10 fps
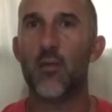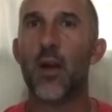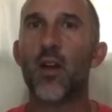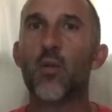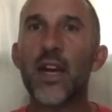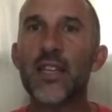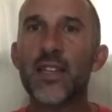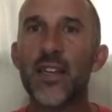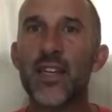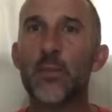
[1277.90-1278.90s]
My
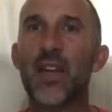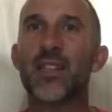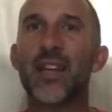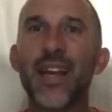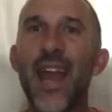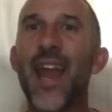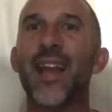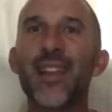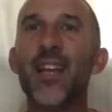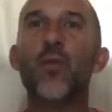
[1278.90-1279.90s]
reasoning is because I
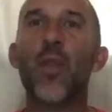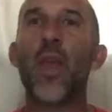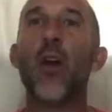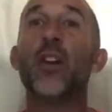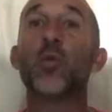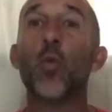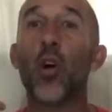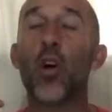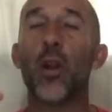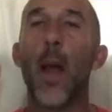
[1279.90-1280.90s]
can't live without His
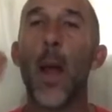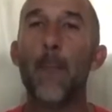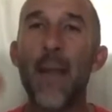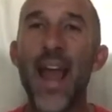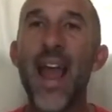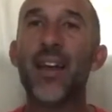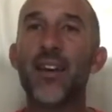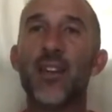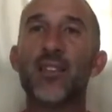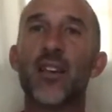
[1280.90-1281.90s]
word. Man
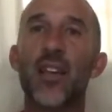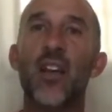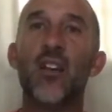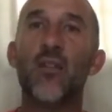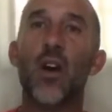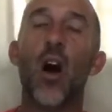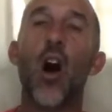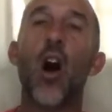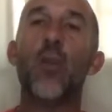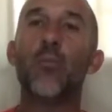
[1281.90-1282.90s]
doesn't live
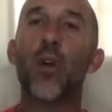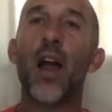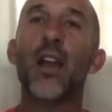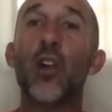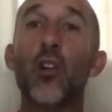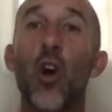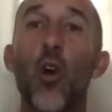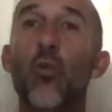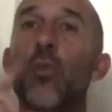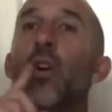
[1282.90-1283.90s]
on bread
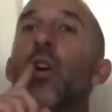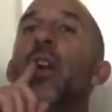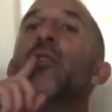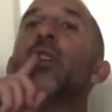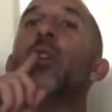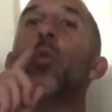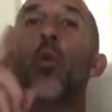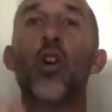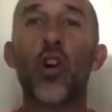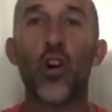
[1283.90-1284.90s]
alone, but on every
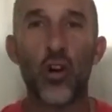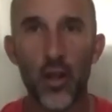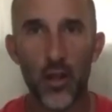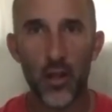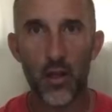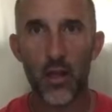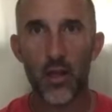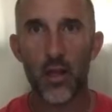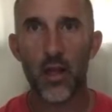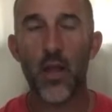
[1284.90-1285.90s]
word
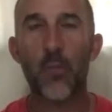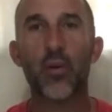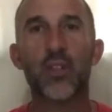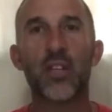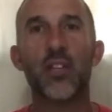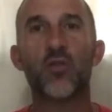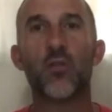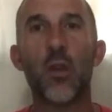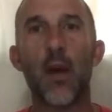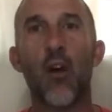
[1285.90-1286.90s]
that proceeds
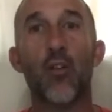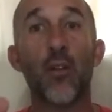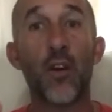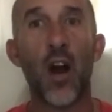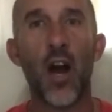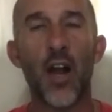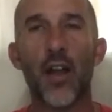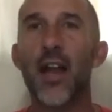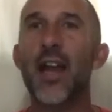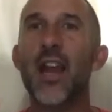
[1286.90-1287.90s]
from the mouth of God.
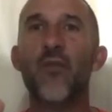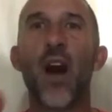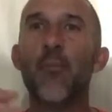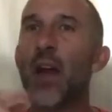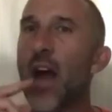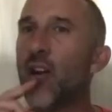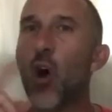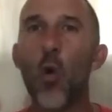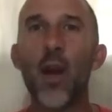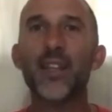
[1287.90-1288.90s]
If I'm not
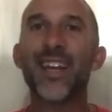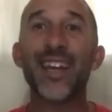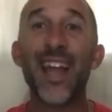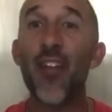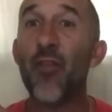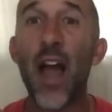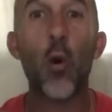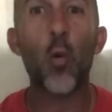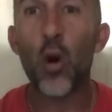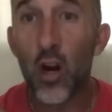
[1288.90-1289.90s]
going to get
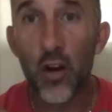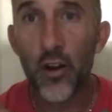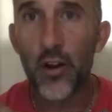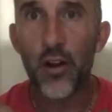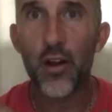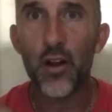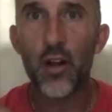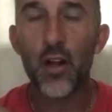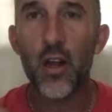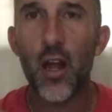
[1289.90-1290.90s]
that word,
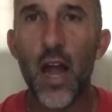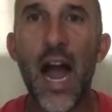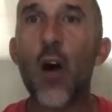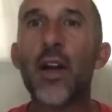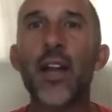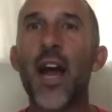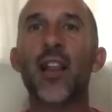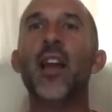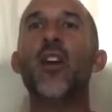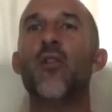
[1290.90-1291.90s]
how can I
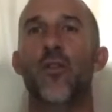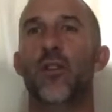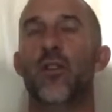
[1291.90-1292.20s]
live?